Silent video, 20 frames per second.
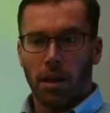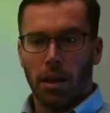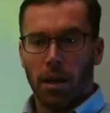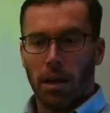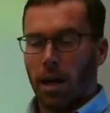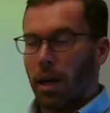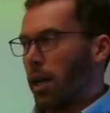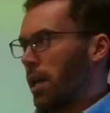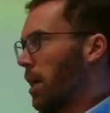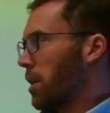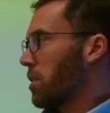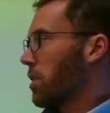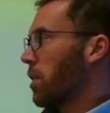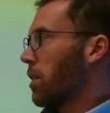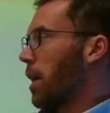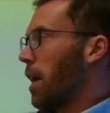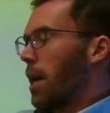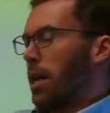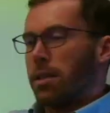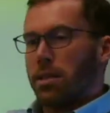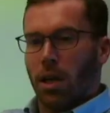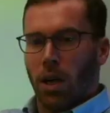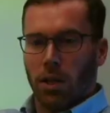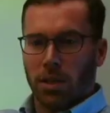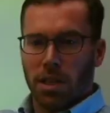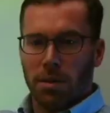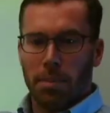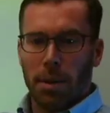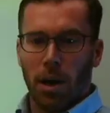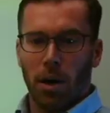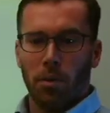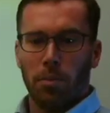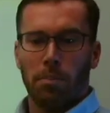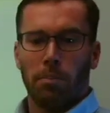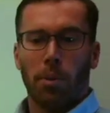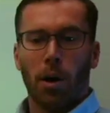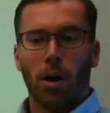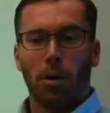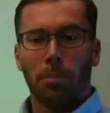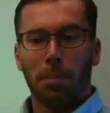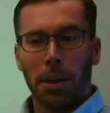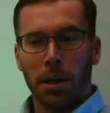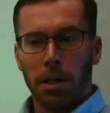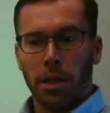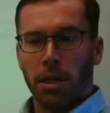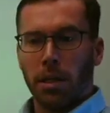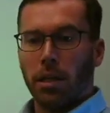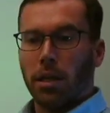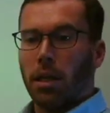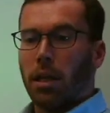Yesterday I talked about Paul Bunyan.